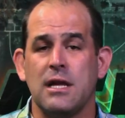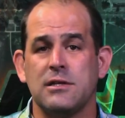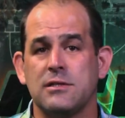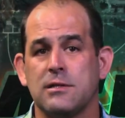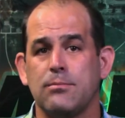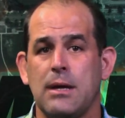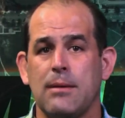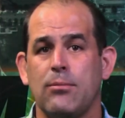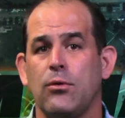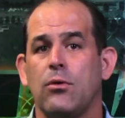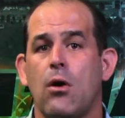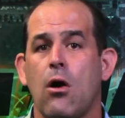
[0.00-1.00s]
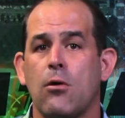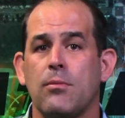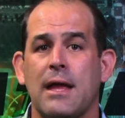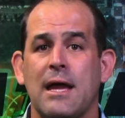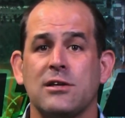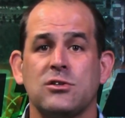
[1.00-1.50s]
nations and people who harm
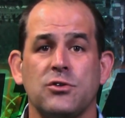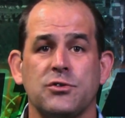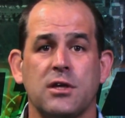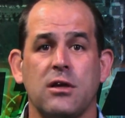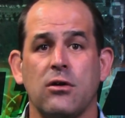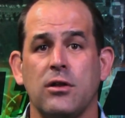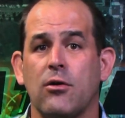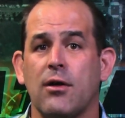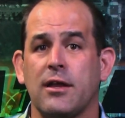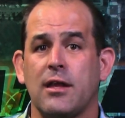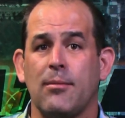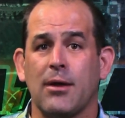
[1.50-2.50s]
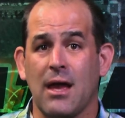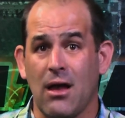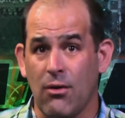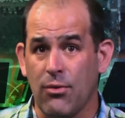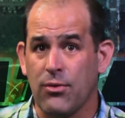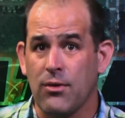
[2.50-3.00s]
national security or economic
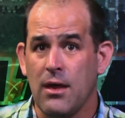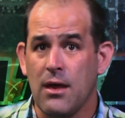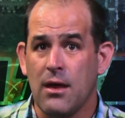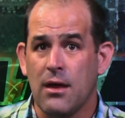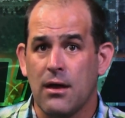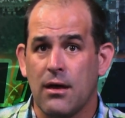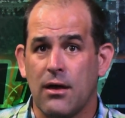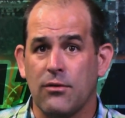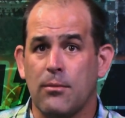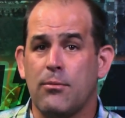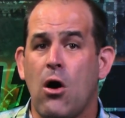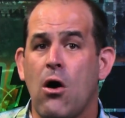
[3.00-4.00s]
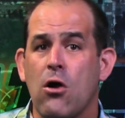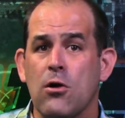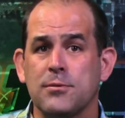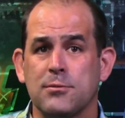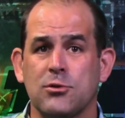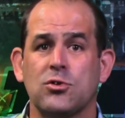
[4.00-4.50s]
health. Uh, the
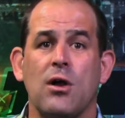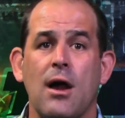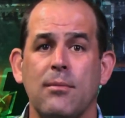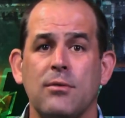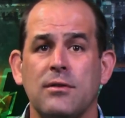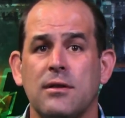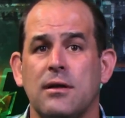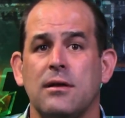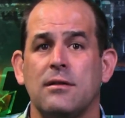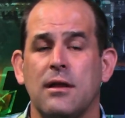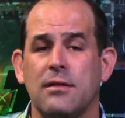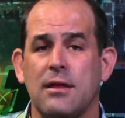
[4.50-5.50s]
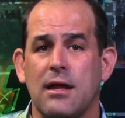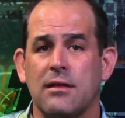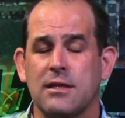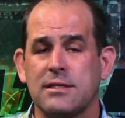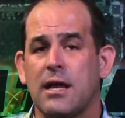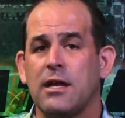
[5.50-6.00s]
harms prescribed in, the, in, in that
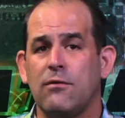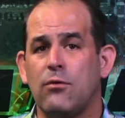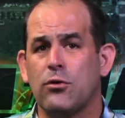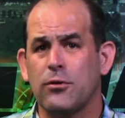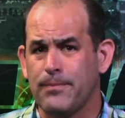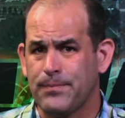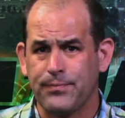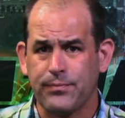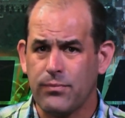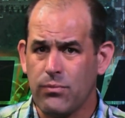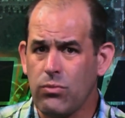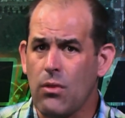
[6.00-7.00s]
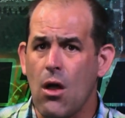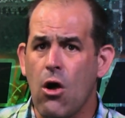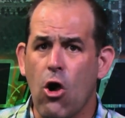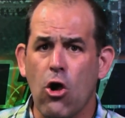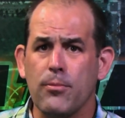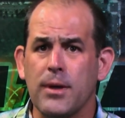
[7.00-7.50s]
executive order:
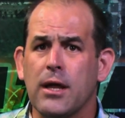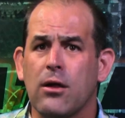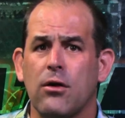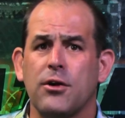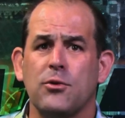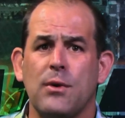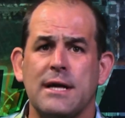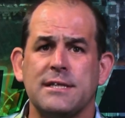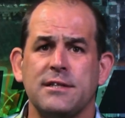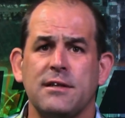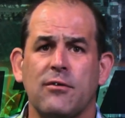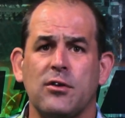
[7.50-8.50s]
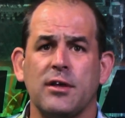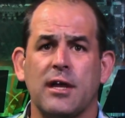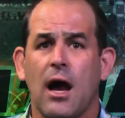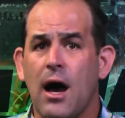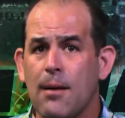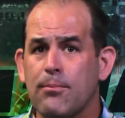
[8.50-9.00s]
harming or otherwise significantly
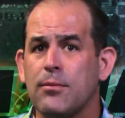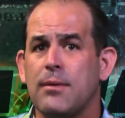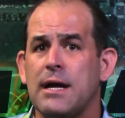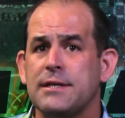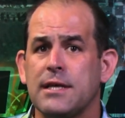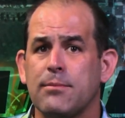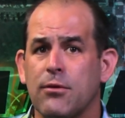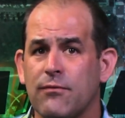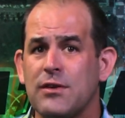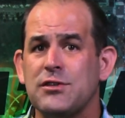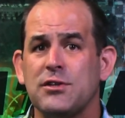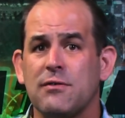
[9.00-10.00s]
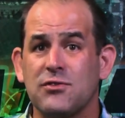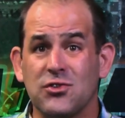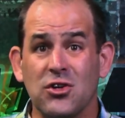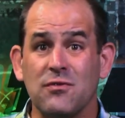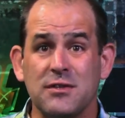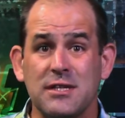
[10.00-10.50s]
compromising provision of
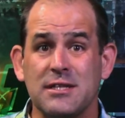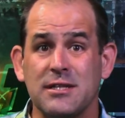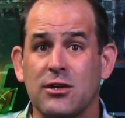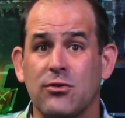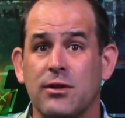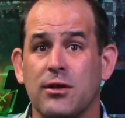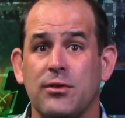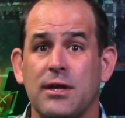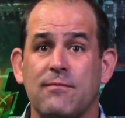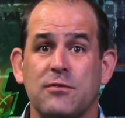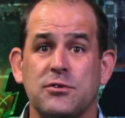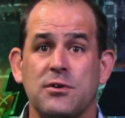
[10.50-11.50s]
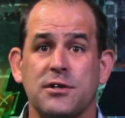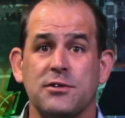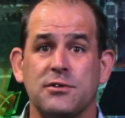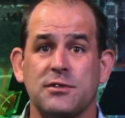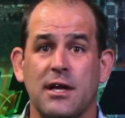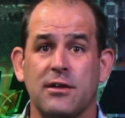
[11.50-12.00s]
services in a critical
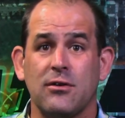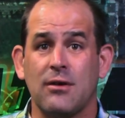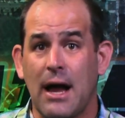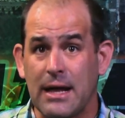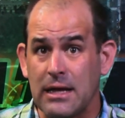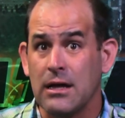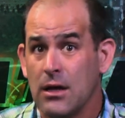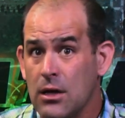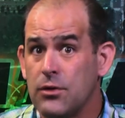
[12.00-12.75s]
infrastructure sector, that is